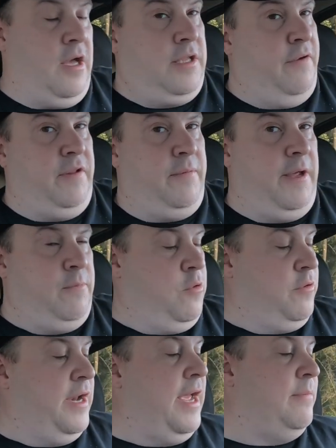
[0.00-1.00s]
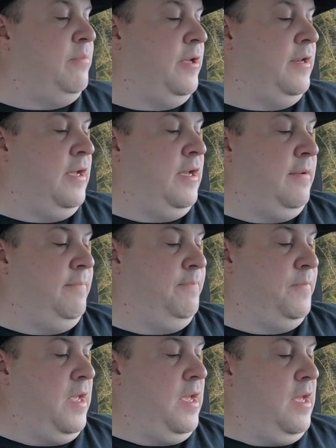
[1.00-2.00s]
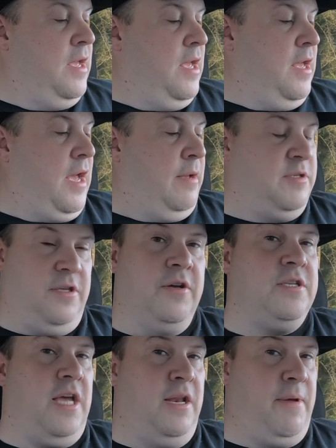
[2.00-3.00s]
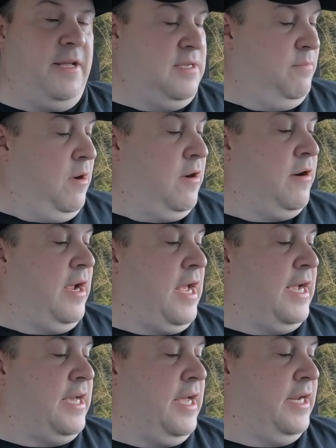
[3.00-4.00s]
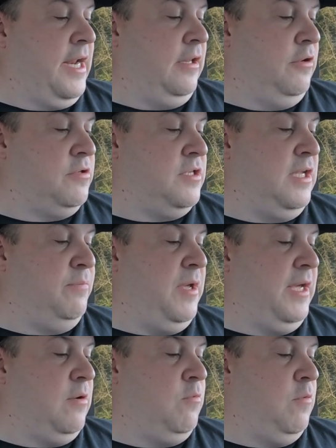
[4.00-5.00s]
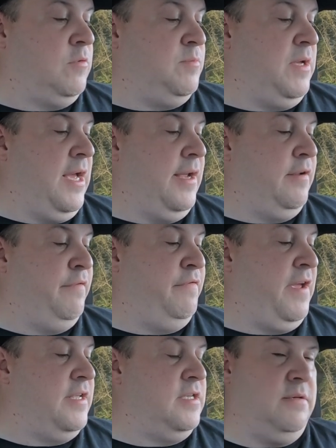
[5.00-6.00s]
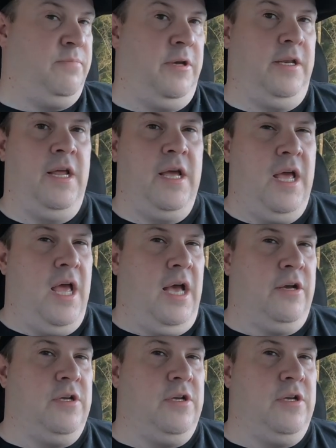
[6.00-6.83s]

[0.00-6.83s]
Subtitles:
I'll definitely make more than that, but I'm still excited about tomorrow. I kind of got a little sneak peek of what was behind the fence, but I